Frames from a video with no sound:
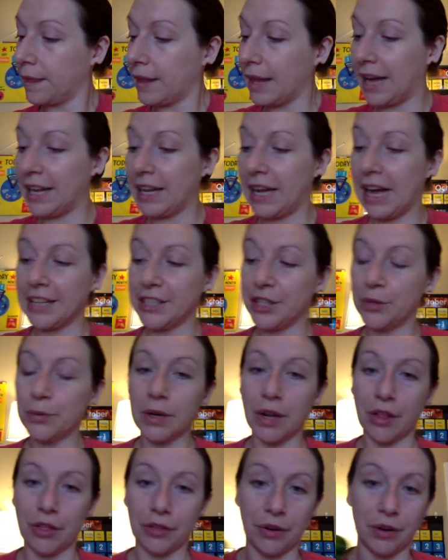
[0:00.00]
I do
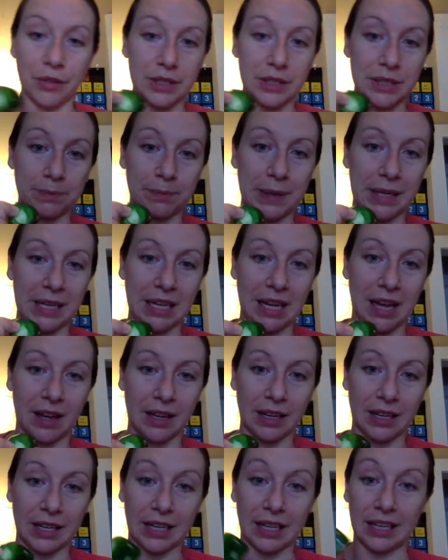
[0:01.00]
want to throw this big
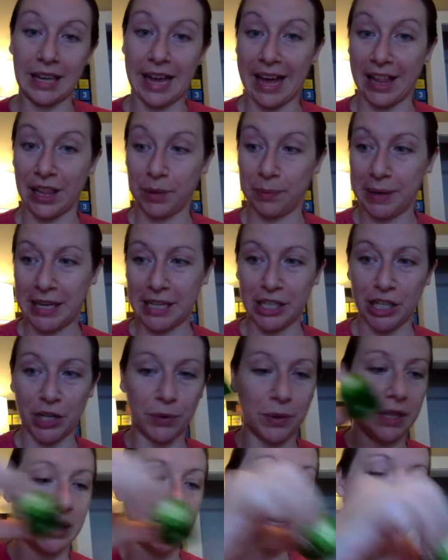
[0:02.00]
hunk of
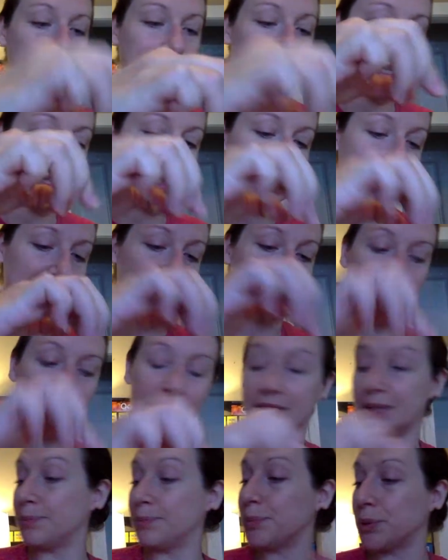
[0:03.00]
jalapeno in there because that's
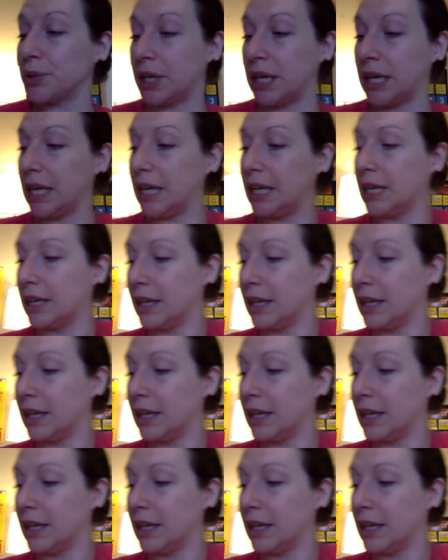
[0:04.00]
just pretty.